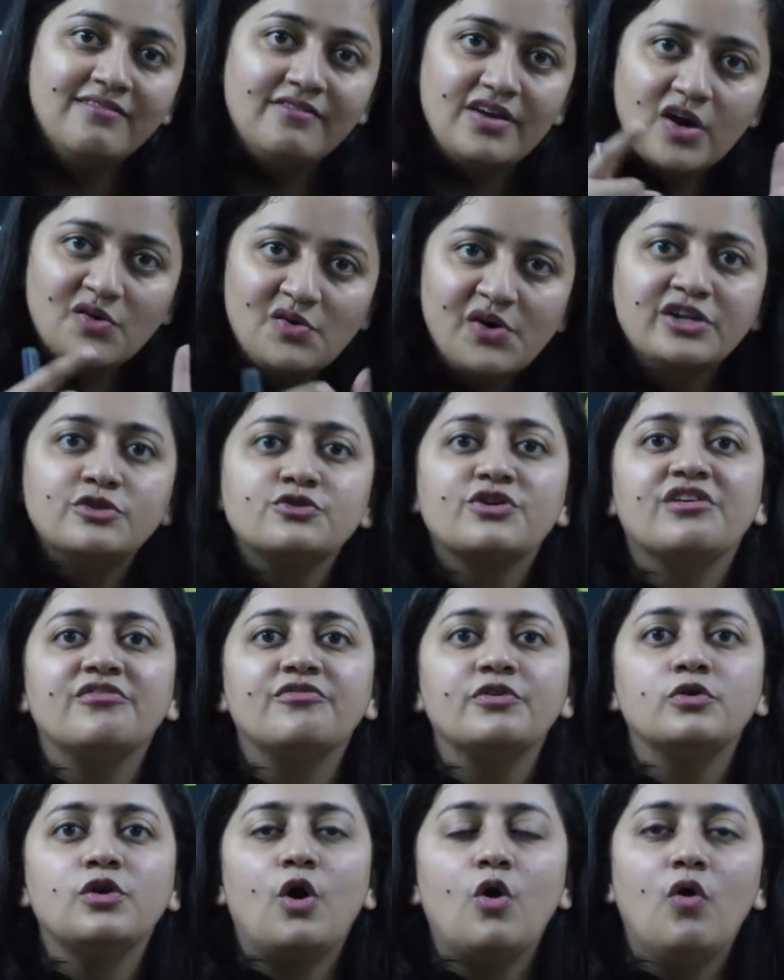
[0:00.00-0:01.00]
We are going to
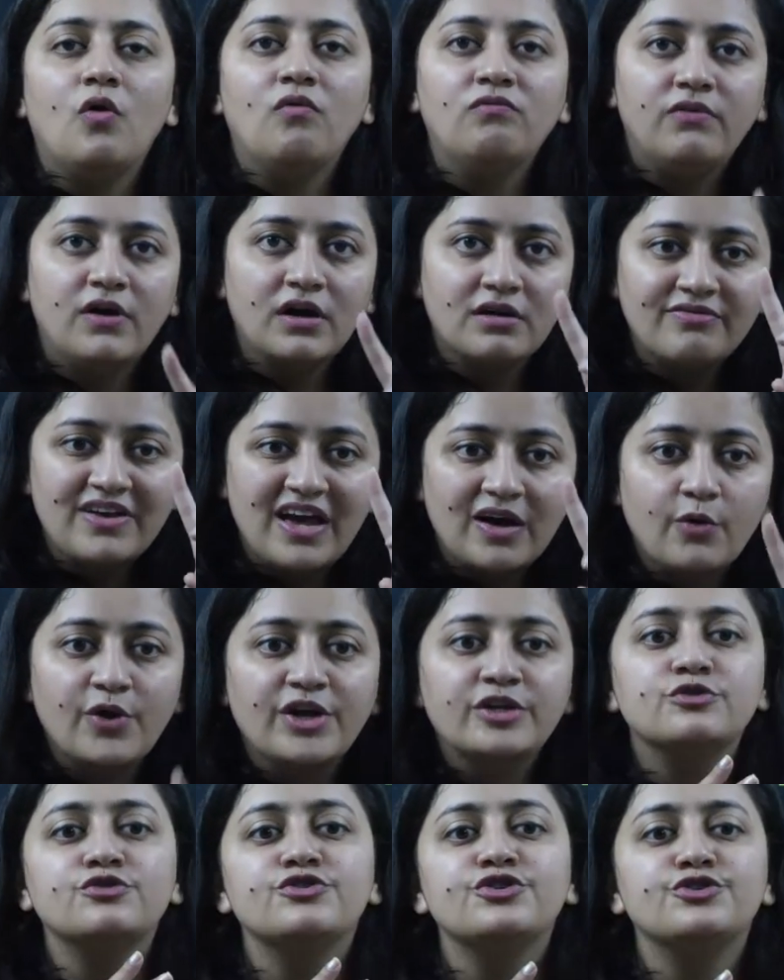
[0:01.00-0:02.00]
give you the homework, we are
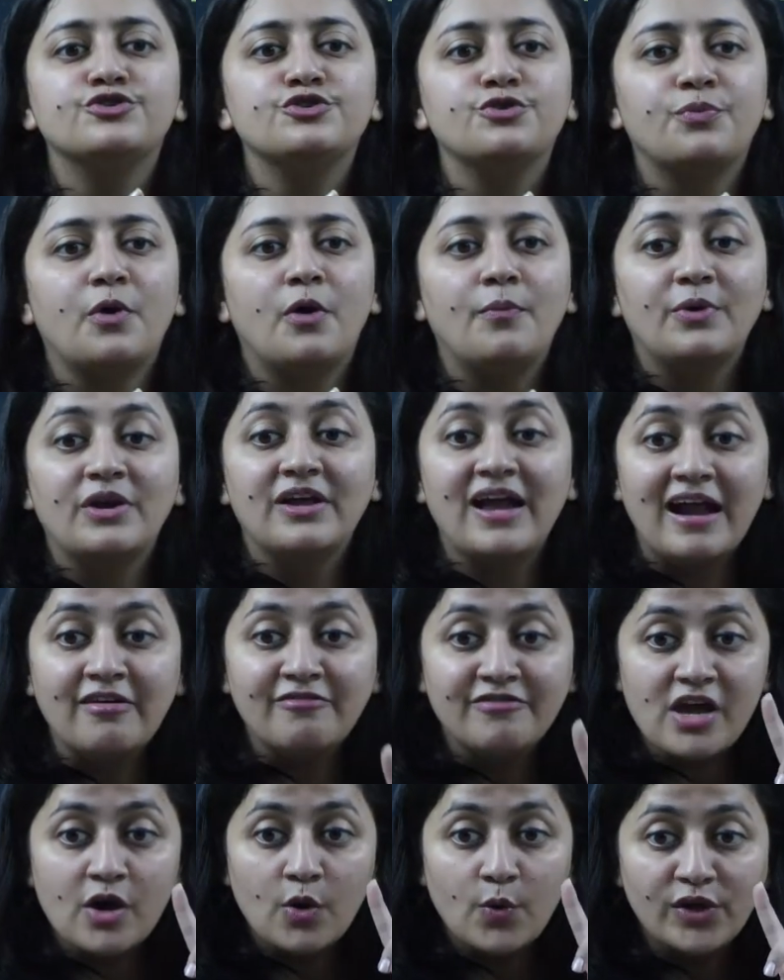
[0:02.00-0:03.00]
going to teach you properly,
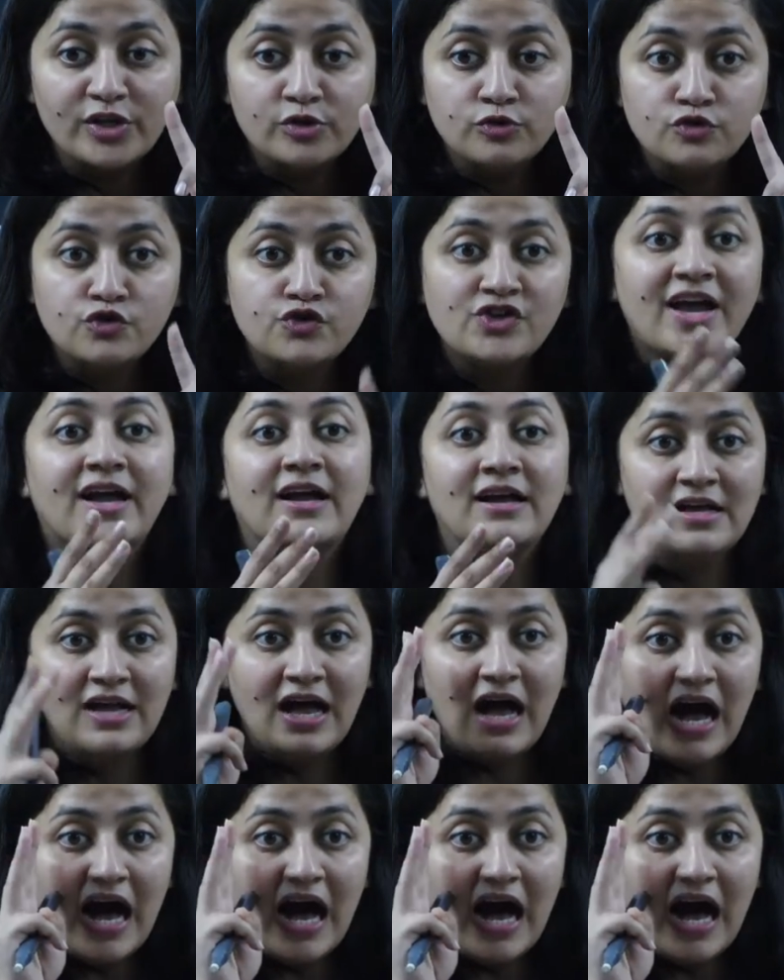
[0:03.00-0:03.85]
and we are going to check